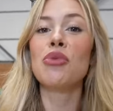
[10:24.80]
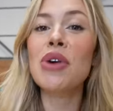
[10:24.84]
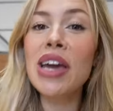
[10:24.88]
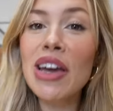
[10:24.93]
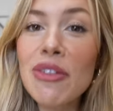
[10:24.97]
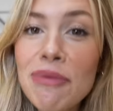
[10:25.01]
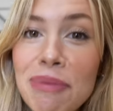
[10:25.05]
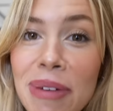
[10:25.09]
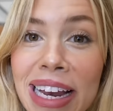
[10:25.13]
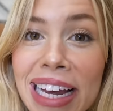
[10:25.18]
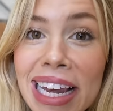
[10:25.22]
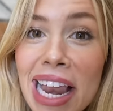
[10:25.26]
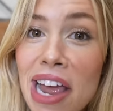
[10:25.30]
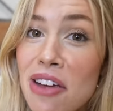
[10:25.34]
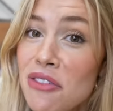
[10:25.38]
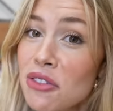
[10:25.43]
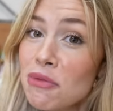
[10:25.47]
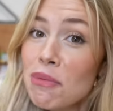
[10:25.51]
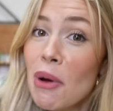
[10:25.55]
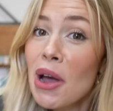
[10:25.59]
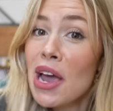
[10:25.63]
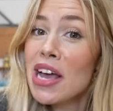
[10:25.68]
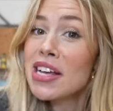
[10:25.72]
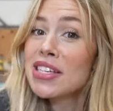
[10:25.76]
we have been
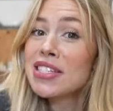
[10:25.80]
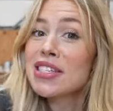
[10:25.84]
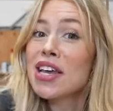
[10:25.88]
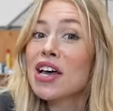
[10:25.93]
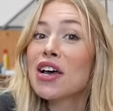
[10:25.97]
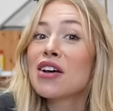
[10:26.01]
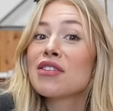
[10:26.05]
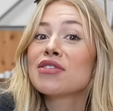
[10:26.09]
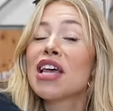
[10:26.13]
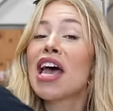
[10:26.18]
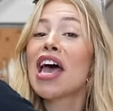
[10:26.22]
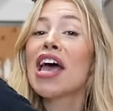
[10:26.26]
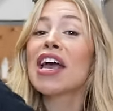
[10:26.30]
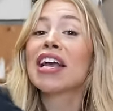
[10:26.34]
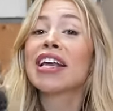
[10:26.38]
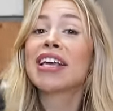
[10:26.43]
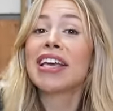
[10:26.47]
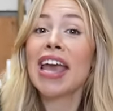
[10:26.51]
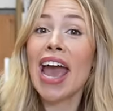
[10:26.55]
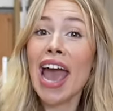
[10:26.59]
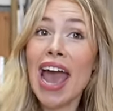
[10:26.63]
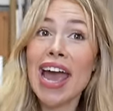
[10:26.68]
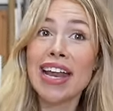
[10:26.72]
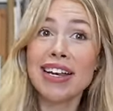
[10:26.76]
left by ourselves
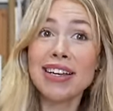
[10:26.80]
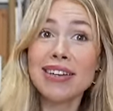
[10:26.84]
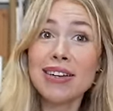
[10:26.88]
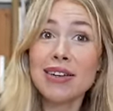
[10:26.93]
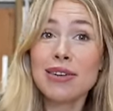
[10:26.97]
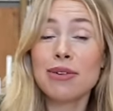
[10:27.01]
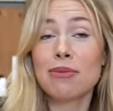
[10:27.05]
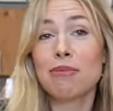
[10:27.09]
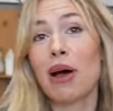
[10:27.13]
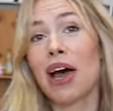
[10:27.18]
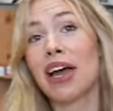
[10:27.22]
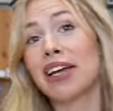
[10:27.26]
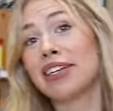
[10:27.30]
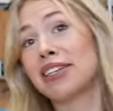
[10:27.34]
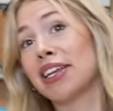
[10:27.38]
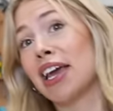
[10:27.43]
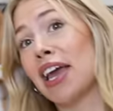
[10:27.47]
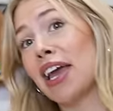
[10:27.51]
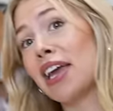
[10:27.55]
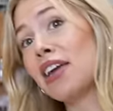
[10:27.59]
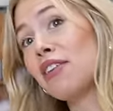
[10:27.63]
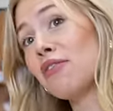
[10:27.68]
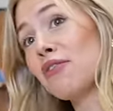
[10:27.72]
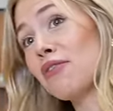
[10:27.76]
again by
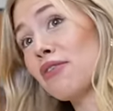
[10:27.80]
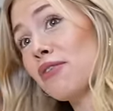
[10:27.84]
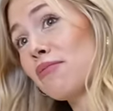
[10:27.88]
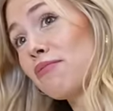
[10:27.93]
Dave.